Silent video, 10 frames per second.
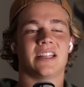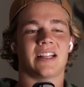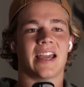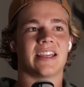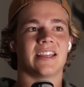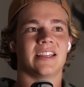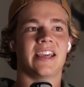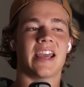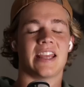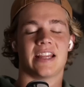to like
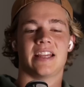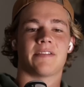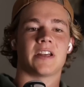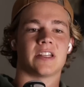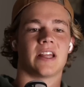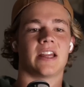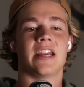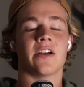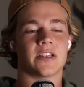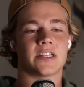get even to
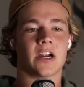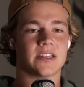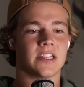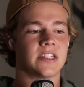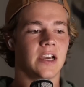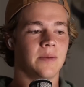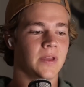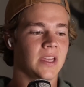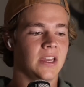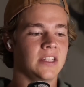the nearest star
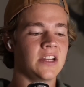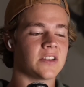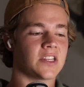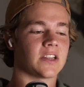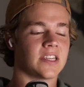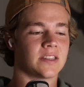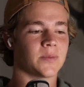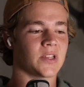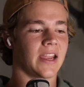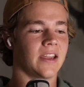system. Nearest star
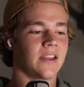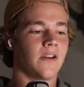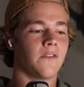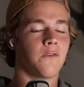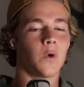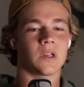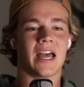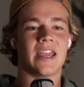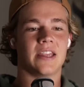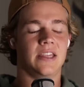system's like
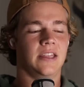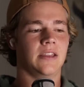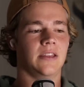4 light